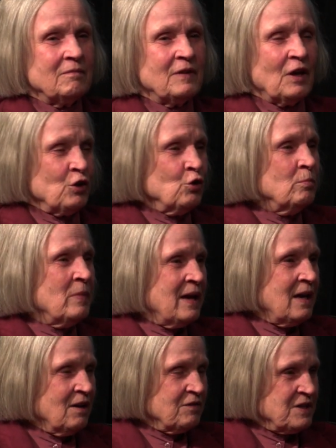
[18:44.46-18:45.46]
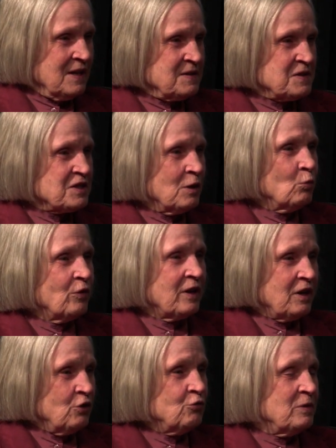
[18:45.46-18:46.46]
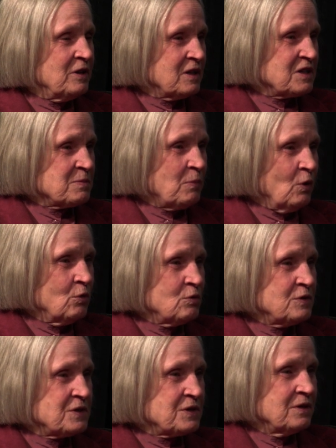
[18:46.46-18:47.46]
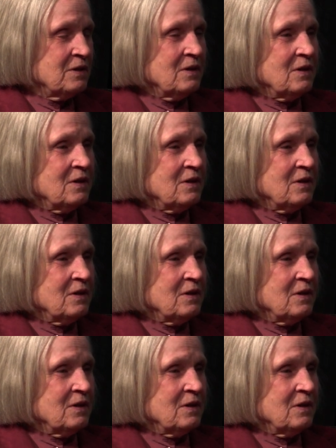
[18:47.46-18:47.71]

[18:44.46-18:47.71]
may have done some, that you've been exposed